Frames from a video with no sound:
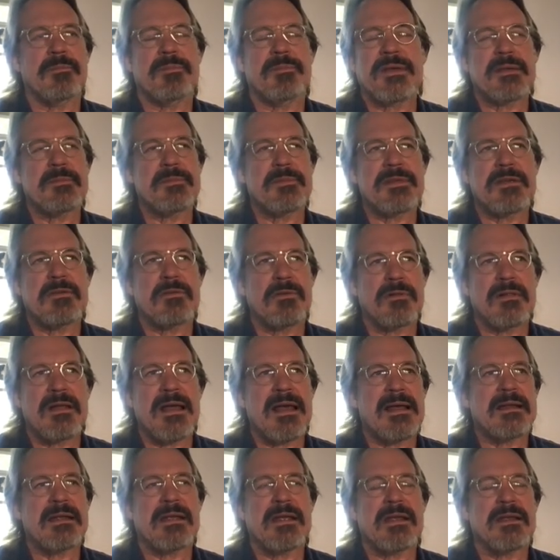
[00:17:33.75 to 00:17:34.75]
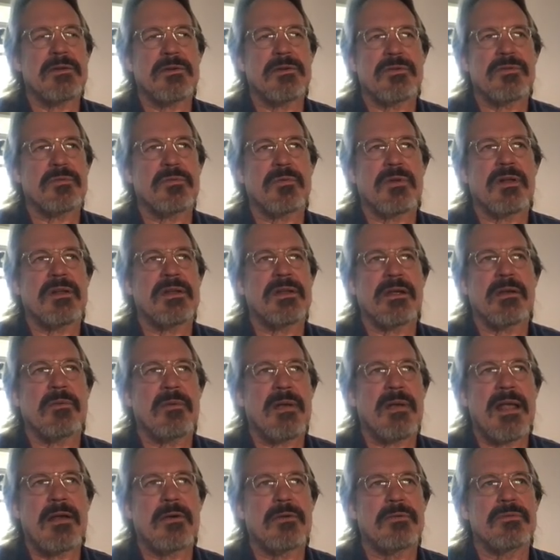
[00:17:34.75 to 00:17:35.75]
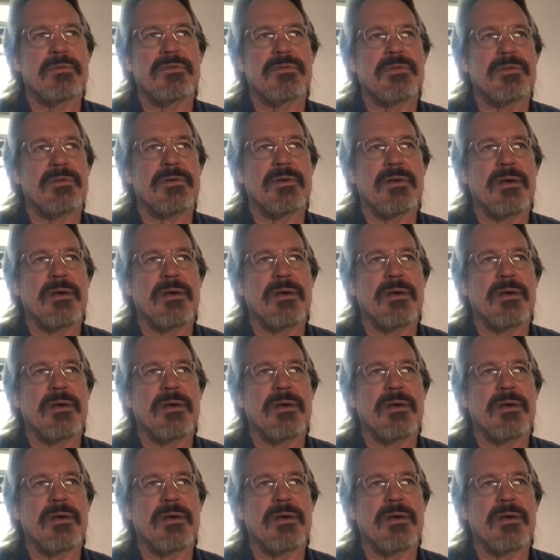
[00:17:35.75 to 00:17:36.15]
pygmy gladiators running around,